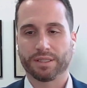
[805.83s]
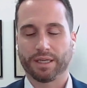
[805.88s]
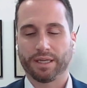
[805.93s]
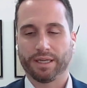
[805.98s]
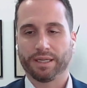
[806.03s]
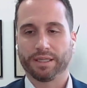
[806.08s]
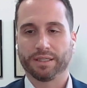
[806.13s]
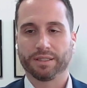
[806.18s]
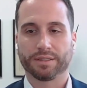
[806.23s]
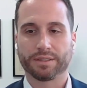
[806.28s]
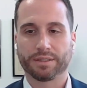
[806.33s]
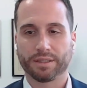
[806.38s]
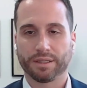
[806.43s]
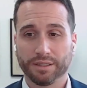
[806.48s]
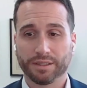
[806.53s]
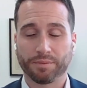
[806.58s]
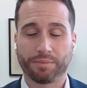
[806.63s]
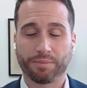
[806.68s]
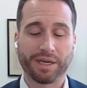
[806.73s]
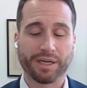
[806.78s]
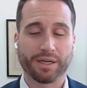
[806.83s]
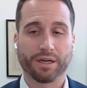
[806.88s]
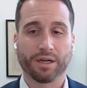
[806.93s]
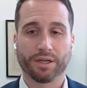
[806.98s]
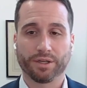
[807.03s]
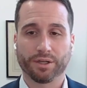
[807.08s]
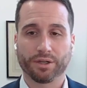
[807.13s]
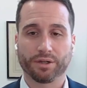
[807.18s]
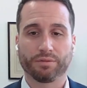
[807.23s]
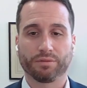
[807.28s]
and depending
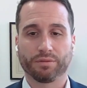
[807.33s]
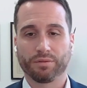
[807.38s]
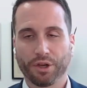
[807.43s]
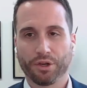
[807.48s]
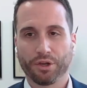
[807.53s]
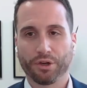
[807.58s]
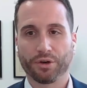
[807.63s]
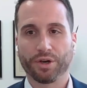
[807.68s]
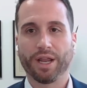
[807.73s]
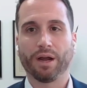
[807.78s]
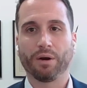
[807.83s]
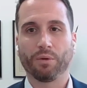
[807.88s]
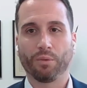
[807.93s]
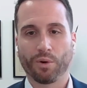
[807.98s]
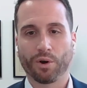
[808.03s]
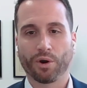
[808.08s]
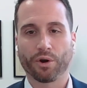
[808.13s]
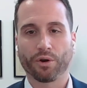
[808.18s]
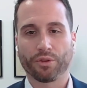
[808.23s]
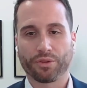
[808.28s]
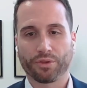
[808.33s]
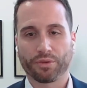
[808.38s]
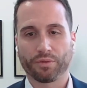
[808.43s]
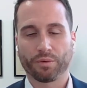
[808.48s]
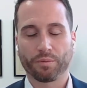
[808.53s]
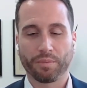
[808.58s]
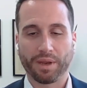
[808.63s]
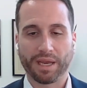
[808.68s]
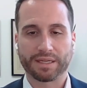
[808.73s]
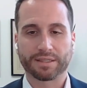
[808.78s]
on your net worth,
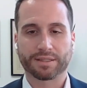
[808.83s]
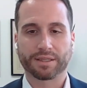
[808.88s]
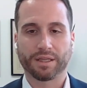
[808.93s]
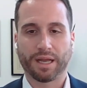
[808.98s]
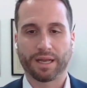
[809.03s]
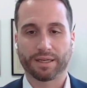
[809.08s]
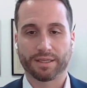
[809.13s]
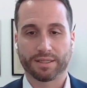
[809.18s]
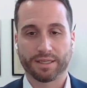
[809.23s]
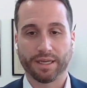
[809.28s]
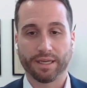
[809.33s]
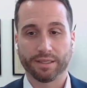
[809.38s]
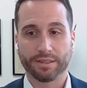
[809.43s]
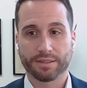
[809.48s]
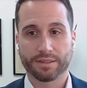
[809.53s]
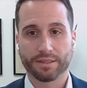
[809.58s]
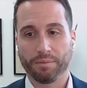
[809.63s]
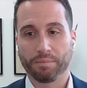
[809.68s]
makes a lot of sense.